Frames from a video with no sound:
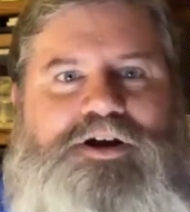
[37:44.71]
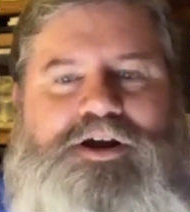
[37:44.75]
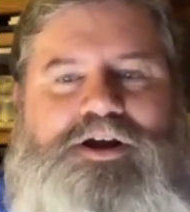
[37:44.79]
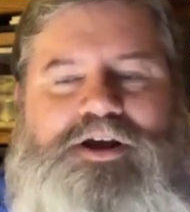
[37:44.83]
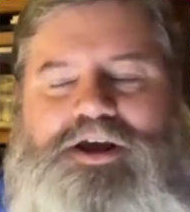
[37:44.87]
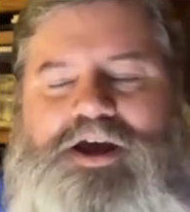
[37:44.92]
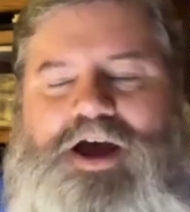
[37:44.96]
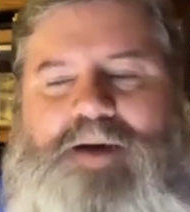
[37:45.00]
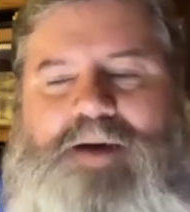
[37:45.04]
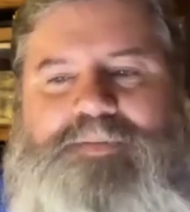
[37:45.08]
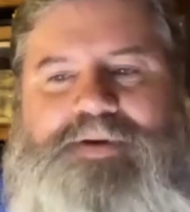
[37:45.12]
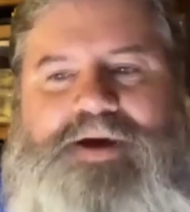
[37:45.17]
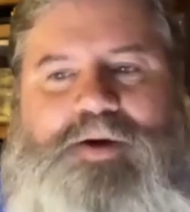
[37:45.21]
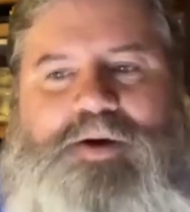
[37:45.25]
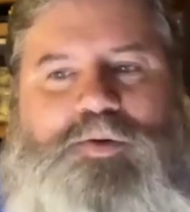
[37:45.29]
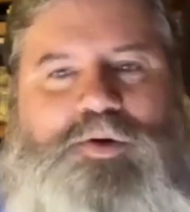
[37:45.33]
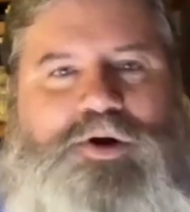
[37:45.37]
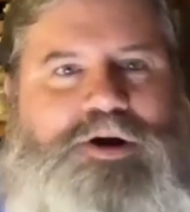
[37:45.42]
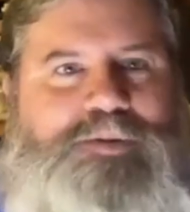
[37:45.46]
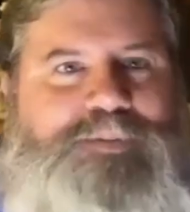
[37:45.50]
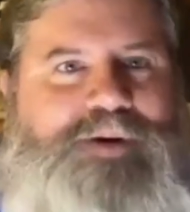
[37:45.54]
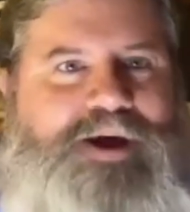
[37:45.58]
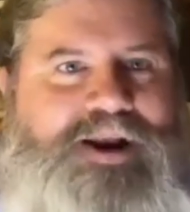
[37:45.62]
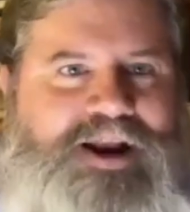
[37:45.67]
I'm not
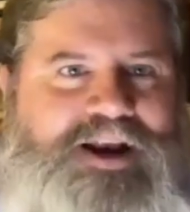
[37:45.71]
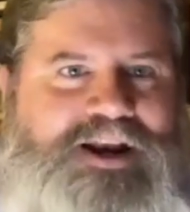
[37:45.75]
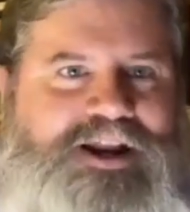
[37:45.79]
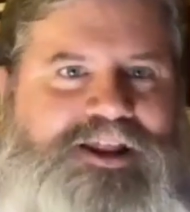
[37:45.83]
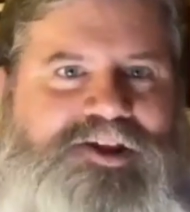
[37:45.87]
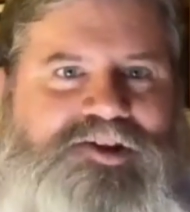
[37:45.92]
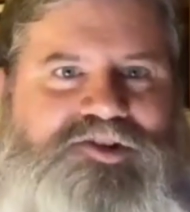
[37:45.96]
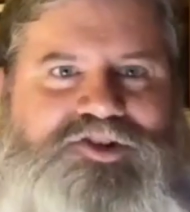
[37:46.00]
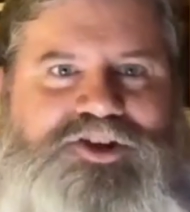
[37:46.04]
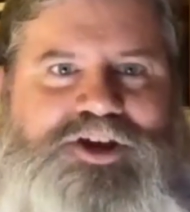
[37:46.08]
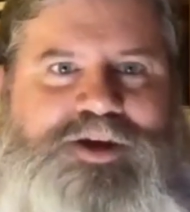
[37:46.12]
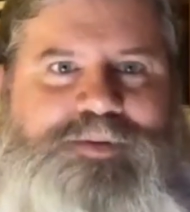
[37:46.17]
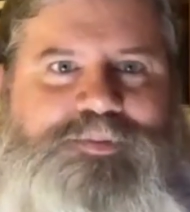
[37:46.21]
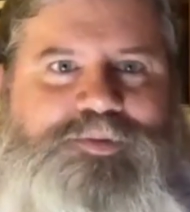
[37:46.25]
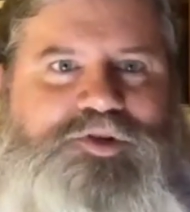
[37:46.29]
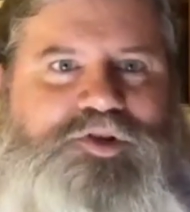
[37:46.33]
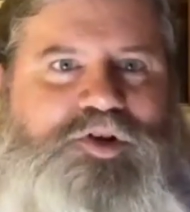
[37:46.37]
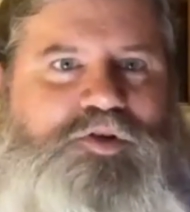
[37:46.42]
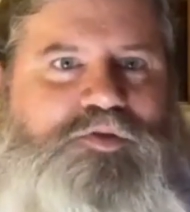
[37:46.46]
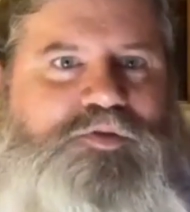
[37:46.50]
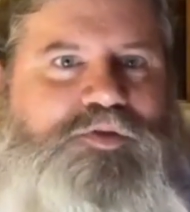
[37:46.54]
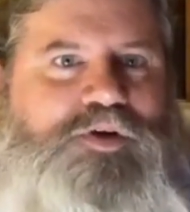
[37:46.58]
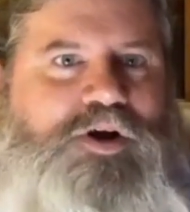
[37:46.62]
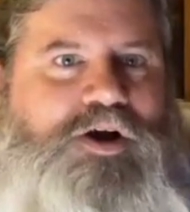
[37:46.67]
worried about any of these teams
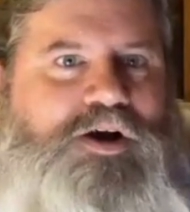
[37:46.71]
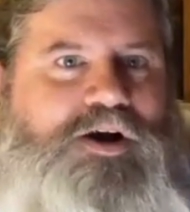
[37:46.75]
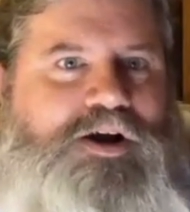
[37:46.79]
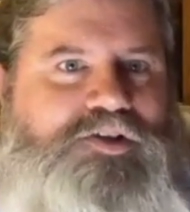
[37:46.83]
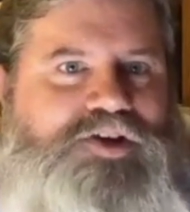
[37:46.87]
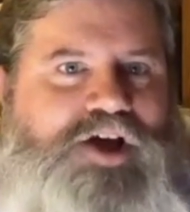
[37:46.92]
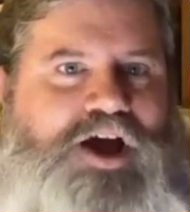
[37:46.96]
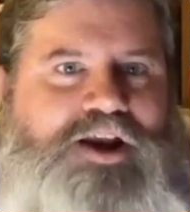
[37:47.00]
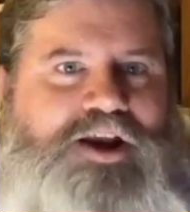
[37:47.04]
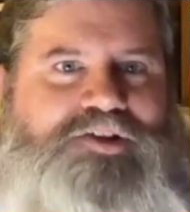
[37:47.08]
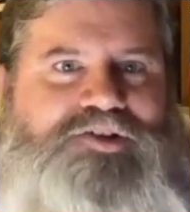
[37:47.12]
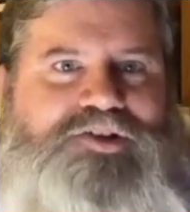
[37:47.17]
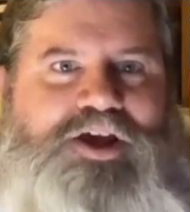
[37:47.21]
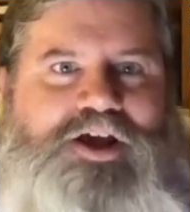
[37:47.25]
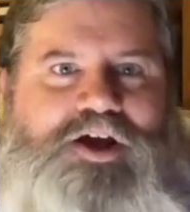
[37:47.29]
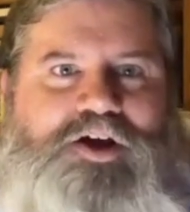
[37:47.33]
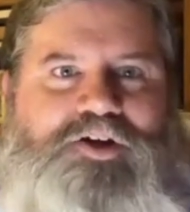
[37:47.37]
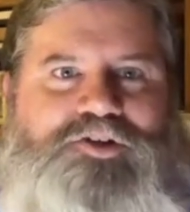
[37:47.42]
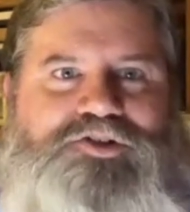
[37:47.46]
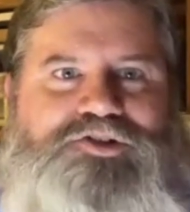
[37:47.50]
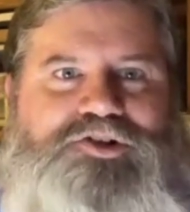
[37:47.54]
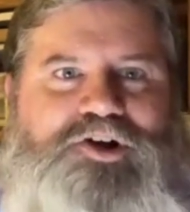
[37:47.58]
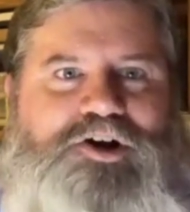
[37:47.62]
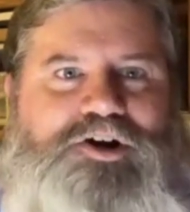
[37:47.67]
so far. As hot as they
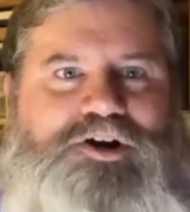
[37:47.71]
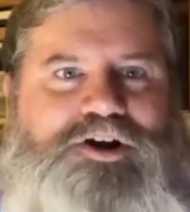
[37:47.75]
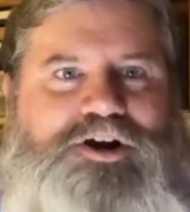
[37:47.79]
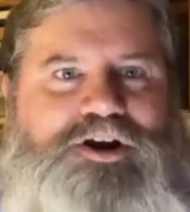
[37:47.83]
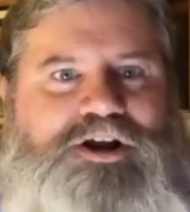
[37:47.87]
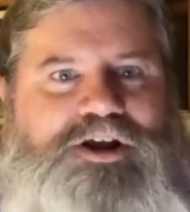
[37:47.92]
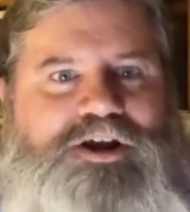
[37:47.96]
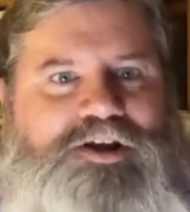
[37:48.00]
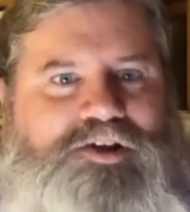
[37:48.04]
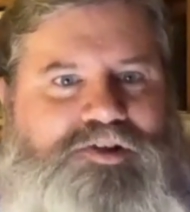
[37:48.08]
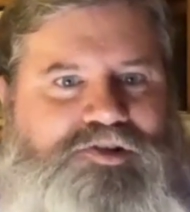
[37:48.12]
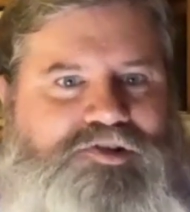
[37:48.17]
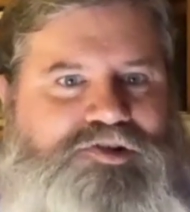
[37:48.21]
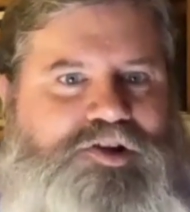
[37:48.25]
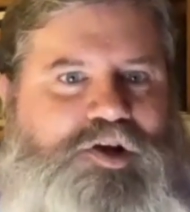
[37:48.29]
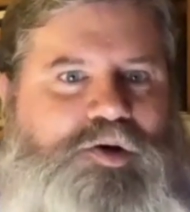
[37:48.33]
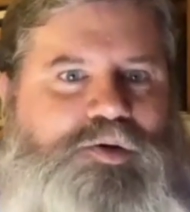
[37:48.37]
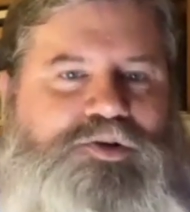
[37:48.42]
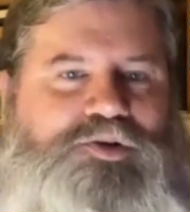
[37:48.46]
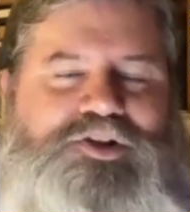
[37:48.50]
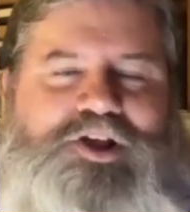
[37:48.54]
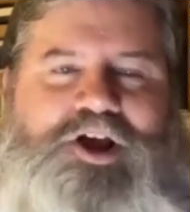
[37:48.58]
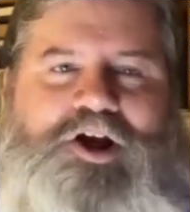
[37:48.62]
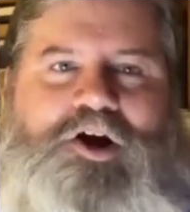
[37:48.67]
all started, as slow
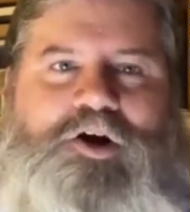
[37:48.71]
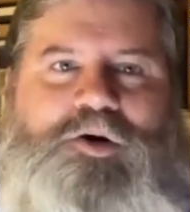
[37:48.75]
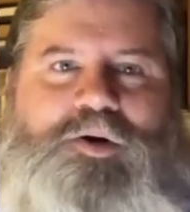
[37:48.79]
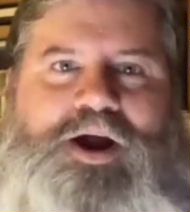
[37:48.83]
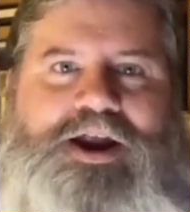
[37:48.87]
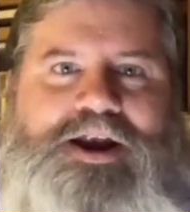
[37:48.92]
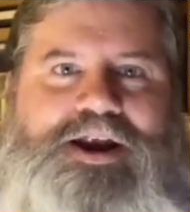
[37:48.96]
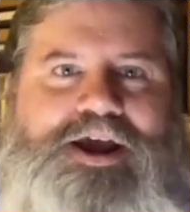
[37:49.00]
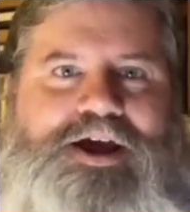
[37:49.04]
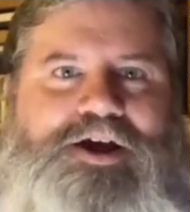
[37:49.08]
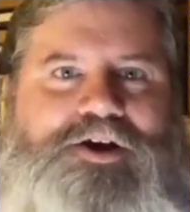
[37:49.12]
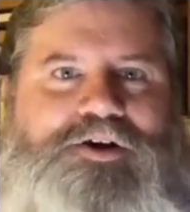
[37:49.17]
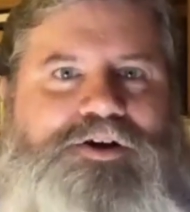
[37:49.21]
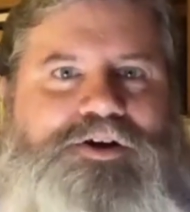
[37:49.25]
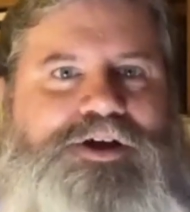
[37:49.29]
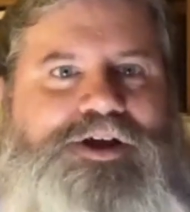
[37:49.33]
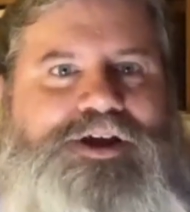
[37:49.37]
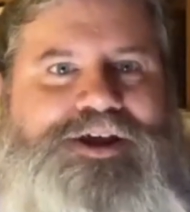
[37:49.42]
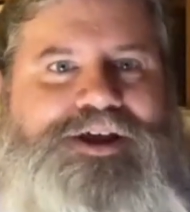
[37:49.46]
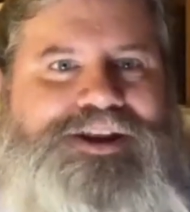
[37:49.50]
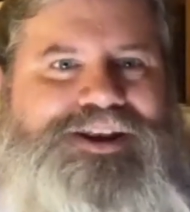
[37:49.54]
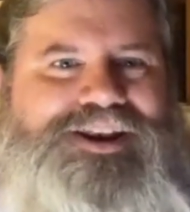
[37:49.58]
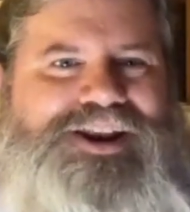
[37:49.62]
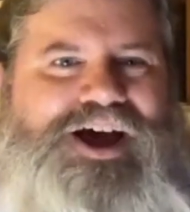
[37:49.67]
as they are right now,
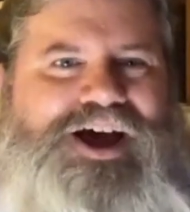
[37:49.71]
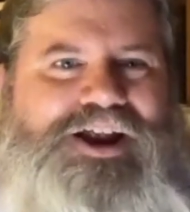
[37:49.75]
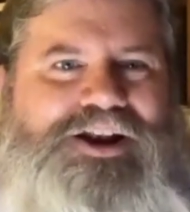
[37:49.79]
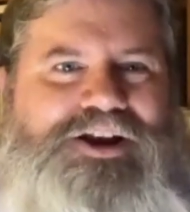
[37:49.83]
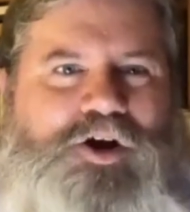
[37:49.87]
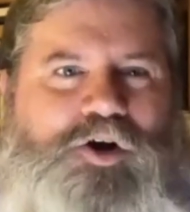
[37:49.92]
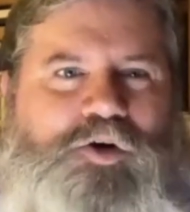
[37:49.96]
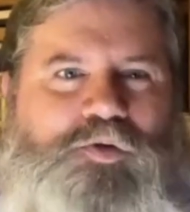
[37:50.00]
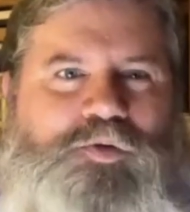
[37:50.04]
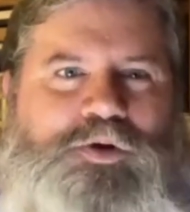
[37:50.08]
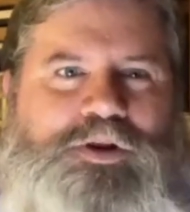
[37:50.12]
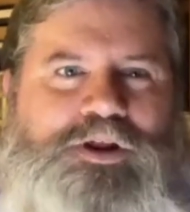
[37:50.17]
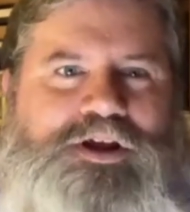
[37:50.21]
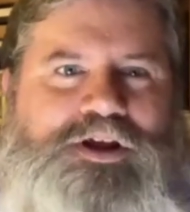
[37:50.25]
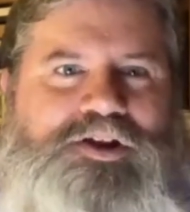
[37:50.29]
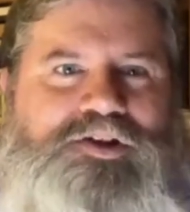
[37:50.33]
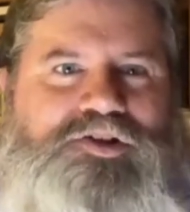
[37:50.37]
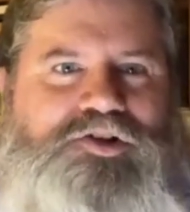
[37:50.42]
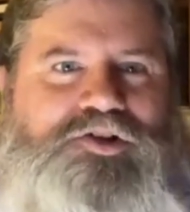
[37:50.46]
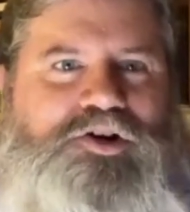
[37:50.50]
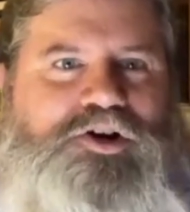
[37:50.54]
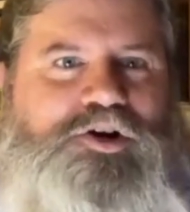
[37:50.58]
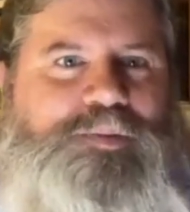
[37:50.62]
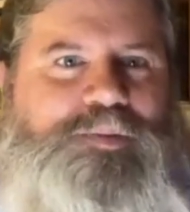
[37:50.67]
not overly
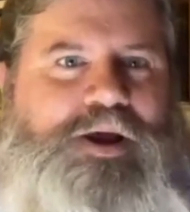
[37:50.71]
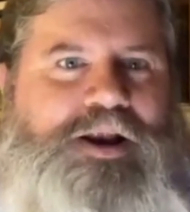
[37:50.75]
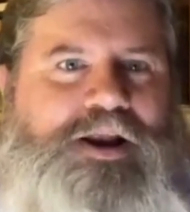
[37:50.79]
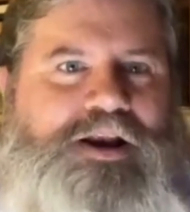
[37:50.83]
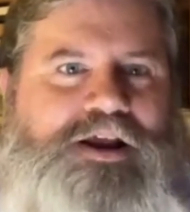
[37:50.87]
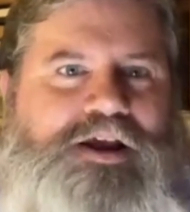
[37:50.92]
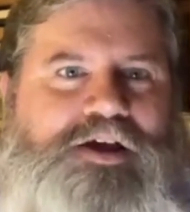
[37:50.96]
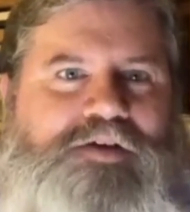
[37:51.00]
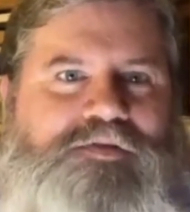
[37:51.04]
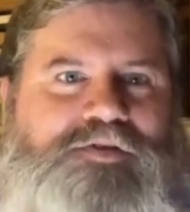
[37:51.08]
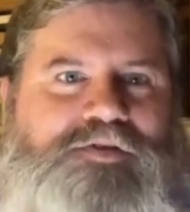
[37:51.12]
concerned about any of it.